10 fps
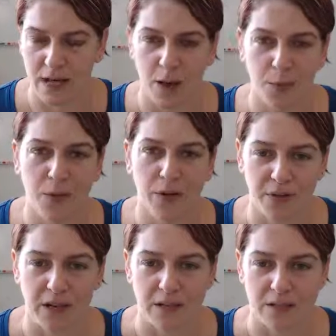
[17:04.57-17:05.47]
a couple of
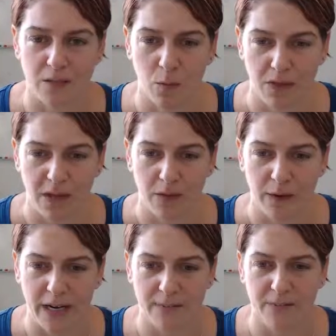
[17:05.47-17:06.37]
things with it,
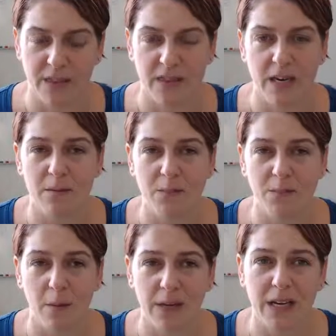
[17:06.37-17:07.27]
right? The theme's
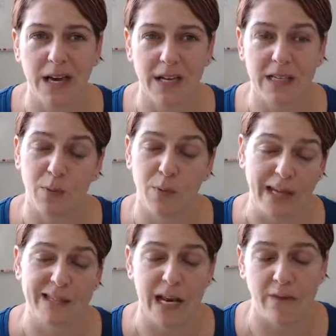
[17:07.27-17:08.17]
probably going to,
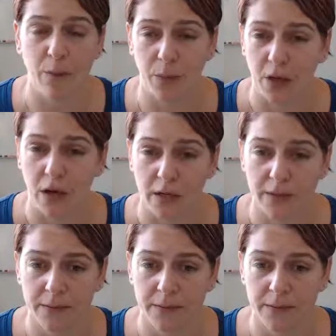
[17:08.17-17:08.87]
it's got to have a blog.